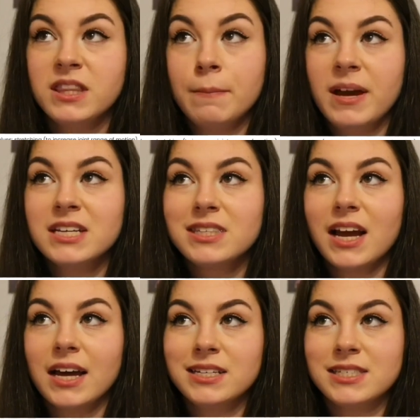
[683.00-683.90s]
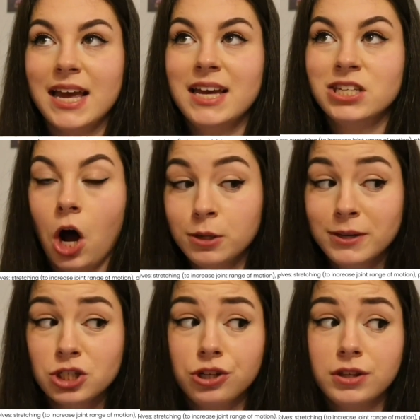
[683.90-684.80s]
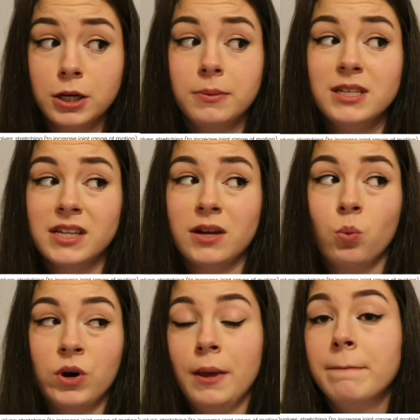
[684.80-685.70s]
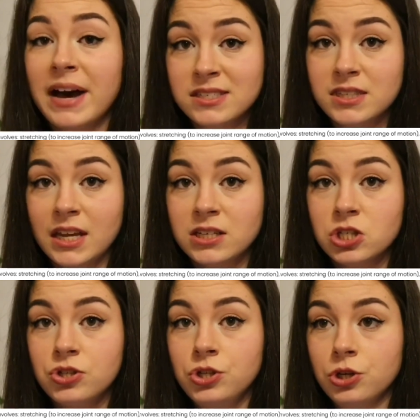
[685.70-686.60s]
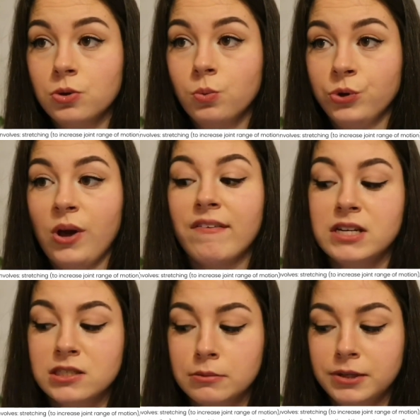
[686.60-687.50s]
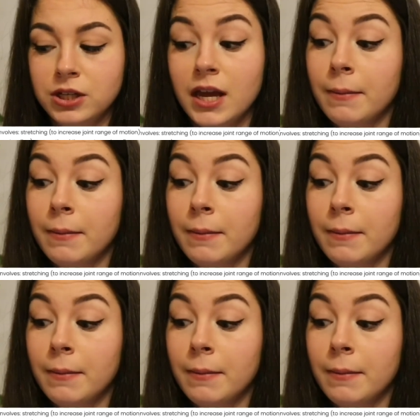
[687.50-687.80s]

the biggest thing I can say is occupational therapy is like one of the best things to do when you have a disability, in